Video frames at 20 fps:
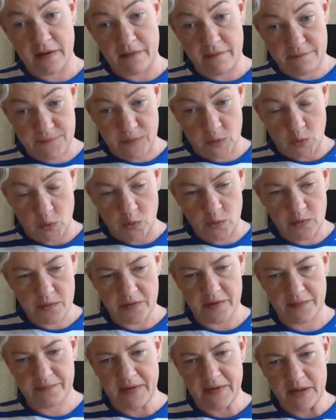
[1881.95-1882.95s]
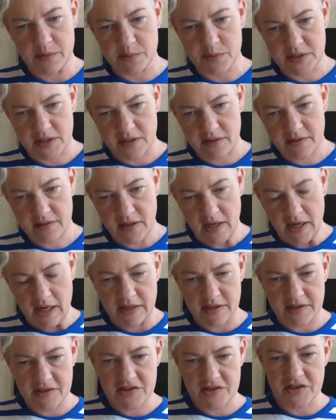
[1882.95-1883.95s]
for the founder
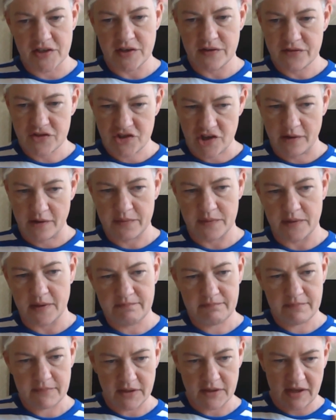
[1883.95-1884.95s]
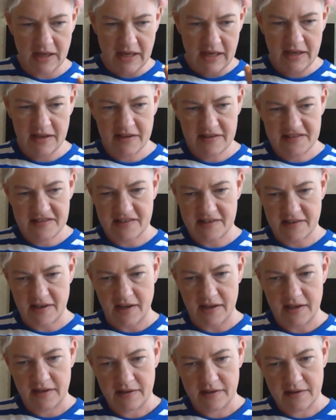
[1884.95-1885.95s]
and you've shown them you're here
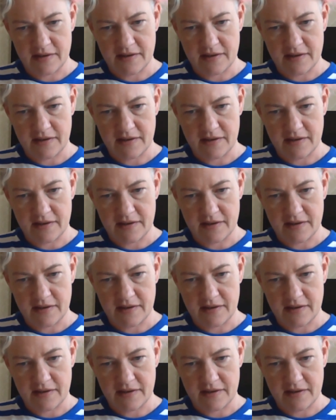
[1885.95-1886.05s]
today.